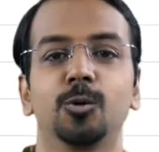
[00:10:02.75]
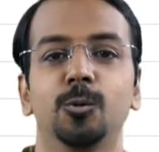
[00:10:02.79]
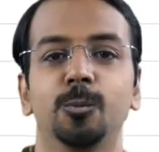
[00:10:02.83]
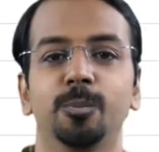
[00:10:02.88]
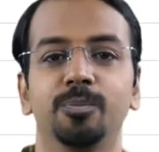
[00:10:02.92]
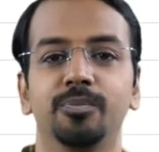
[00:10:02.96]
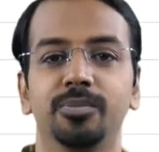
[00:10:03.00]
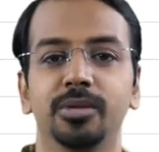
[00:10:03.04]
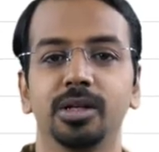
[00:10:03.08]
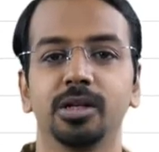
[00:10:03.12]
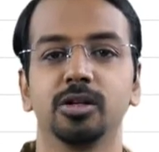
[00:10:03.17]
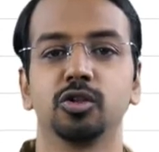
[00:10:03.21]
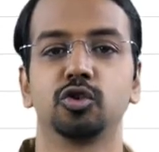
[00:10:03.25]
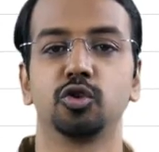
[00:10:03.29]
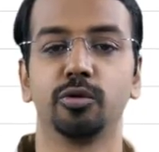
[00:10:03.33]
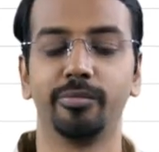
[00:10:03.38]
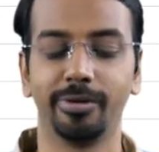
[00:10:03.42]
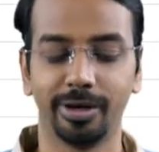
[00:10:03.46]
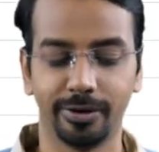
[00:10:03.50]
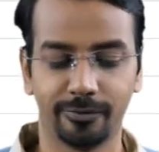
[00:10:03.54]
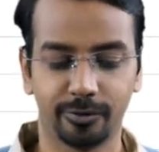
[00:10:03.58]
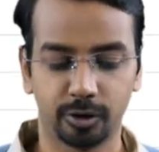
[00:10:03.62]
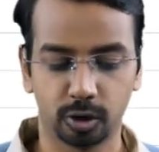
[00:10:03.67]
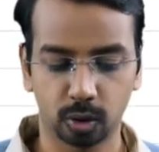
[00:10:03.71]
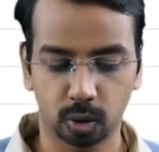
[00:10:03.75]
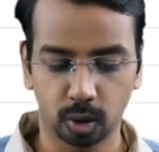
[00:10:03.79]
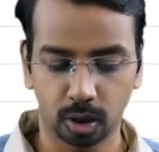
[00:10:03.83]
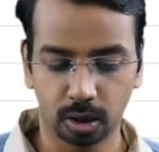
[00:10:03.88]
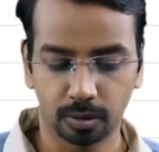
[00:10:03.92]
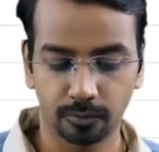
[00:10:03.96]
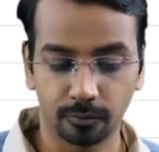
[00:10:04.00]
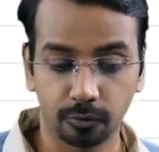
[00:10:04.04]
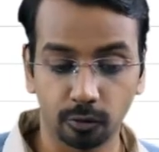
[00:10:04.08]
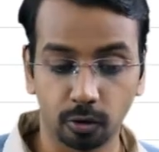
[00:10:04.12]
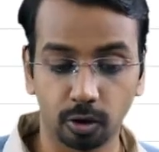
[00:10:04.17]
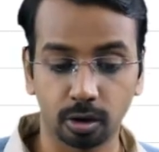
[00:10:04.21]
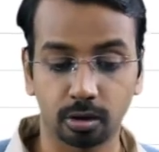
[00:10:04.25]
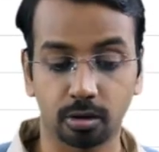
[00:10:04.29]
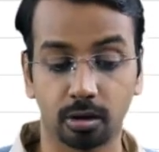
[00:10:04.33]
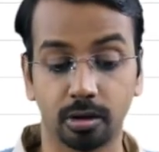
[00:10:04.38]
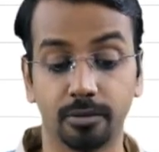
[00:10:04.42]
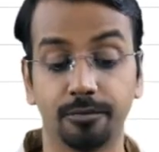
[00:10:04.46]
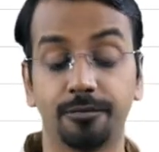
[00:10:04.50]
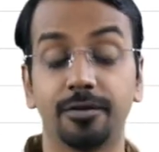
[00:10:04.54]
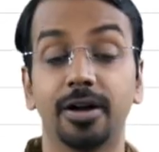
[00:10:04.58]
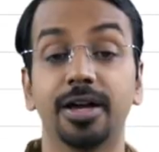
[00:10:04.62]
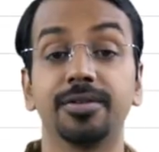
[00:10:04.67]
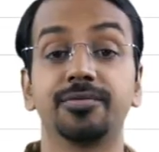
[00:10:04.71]
to. Should we refer to column 4,
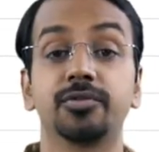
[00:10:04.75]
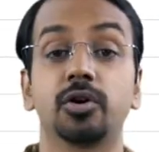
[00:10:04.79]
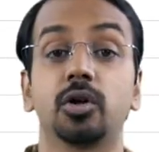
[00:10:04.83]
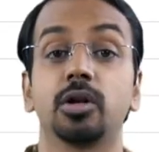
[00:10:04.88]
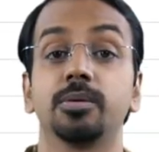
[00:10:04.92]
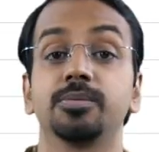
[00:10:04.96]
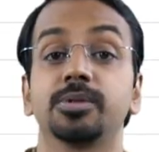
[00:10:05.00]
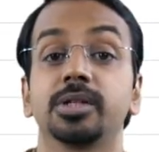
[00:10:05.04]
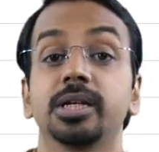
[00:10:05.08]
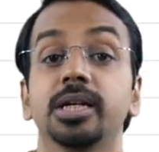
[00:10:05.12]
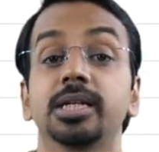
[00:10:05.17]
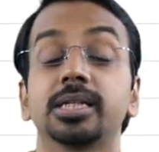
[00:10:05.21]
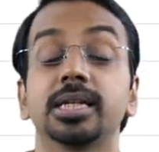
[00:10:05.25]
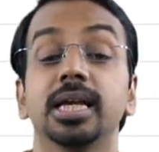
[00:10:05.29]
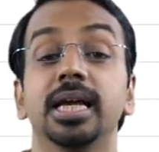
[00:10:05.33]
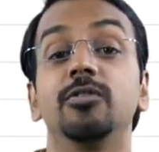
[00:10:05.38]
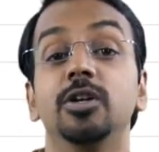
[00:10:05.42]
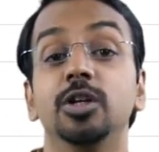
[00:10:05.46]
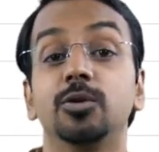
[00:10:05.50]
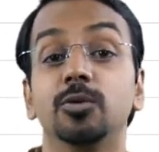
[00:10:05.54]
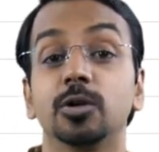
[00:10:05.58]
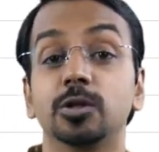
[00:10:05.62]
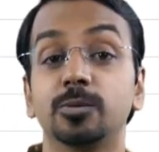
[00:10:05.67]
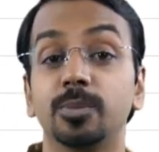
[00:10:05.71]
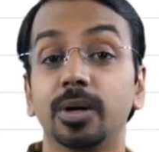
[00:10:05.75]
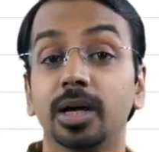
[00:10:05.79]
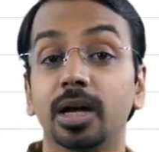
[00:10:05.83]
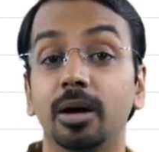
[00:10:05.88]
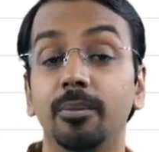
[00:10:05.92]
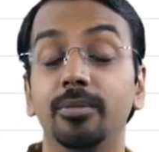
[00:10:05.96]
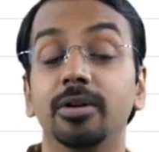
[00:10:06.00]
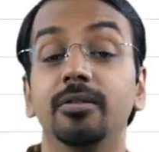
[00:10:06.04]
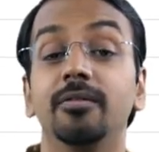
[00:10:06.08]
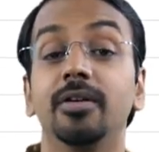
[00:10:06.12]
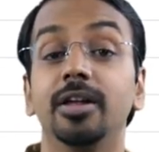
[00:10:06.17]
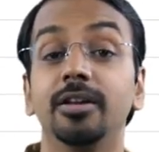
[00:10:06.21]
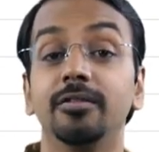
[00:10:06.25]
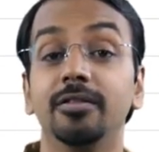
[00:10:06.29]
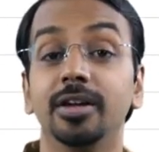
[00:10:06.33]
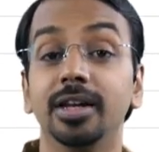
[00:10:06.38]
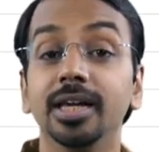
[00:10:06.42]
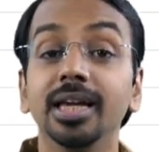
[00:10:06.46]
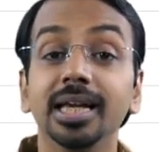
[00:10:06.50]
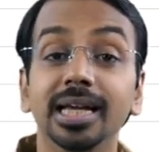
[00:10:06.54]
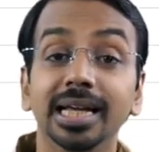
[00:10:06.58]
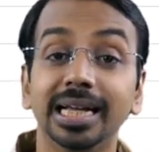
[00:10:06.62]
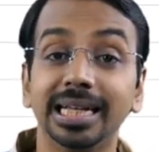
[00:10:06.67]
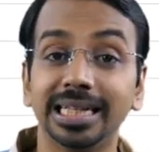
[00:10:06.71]
column 5, column 6? It was becoming very,
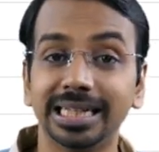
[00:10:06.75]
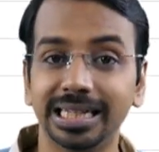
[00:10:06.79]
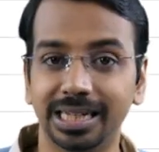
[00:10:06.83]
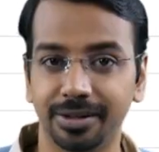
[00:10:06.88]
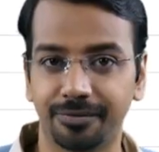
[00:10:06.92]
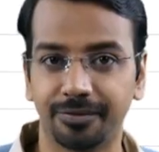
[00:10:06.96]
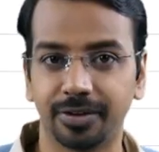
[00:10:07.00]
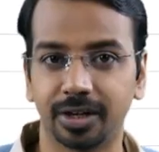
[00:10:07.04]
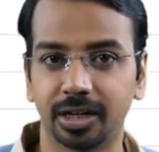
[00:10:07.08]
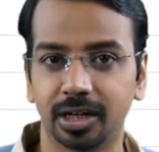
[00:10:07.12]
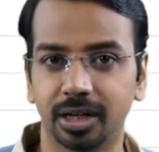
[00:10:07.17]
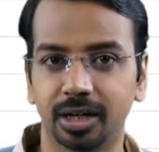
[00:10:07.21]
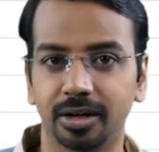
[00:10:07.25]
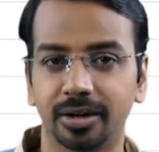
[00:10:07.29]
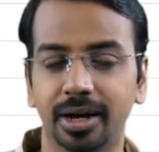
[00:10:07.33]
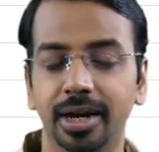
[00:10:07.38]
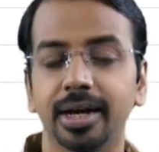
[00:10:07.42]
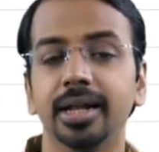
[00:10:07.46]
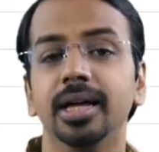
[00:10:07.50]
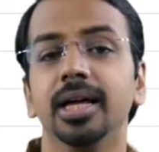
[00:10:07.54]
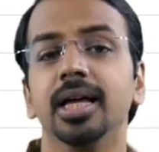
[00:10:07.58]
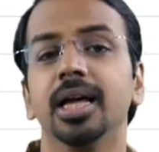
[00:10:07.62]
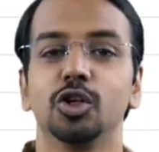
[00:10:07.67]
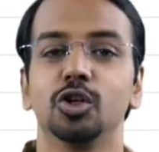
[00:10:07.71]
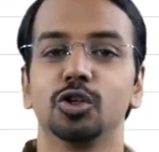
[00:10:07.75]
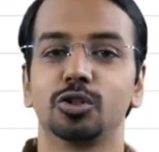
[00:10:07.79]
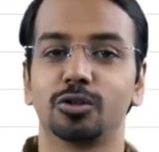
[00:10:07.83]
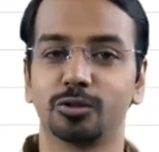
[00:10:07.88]
very difficult, right?